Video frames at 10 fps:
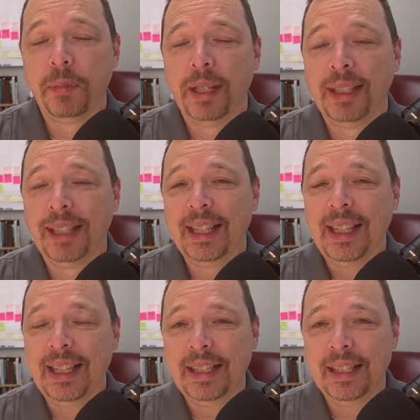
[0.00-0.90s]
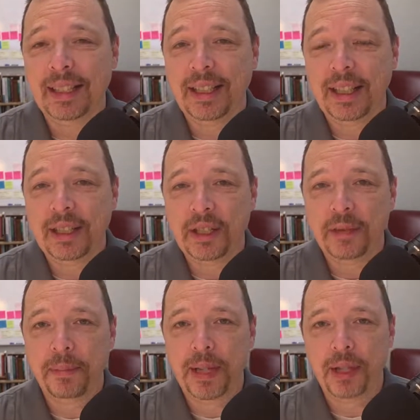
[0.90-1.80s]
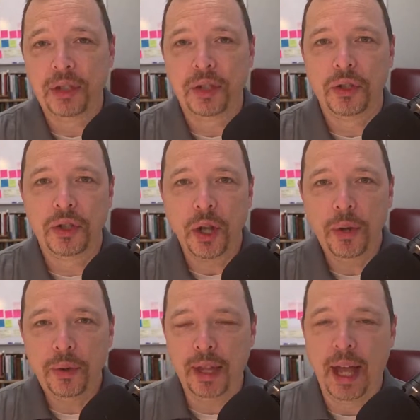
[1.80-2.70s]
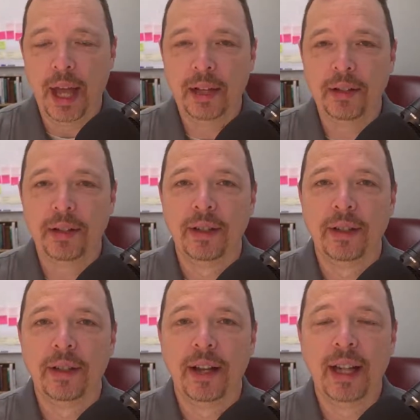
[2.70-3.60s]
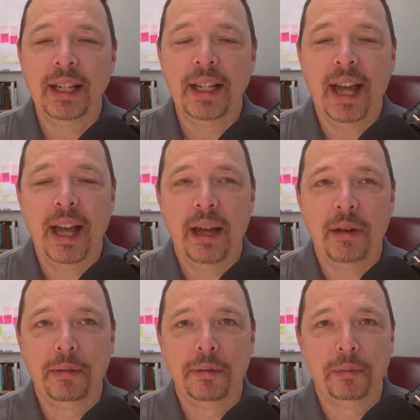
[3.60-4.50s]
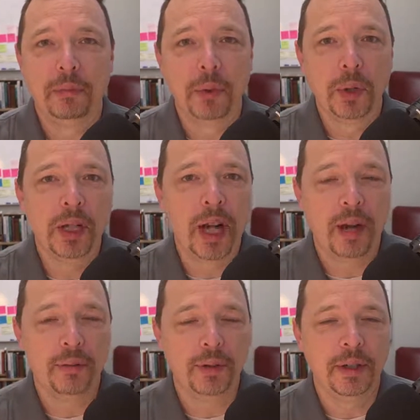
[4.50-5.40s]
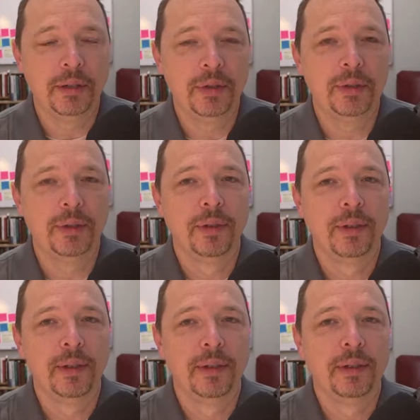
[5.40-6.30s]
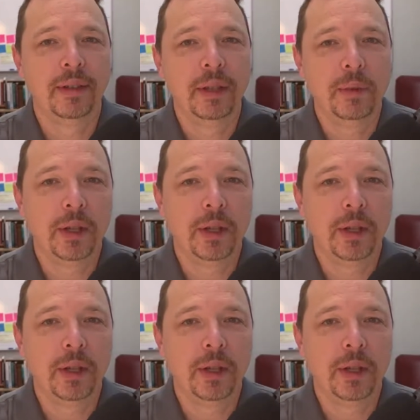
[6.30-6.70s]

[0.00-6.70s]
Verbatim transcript: but at least it's diminished so that I can have more confidence in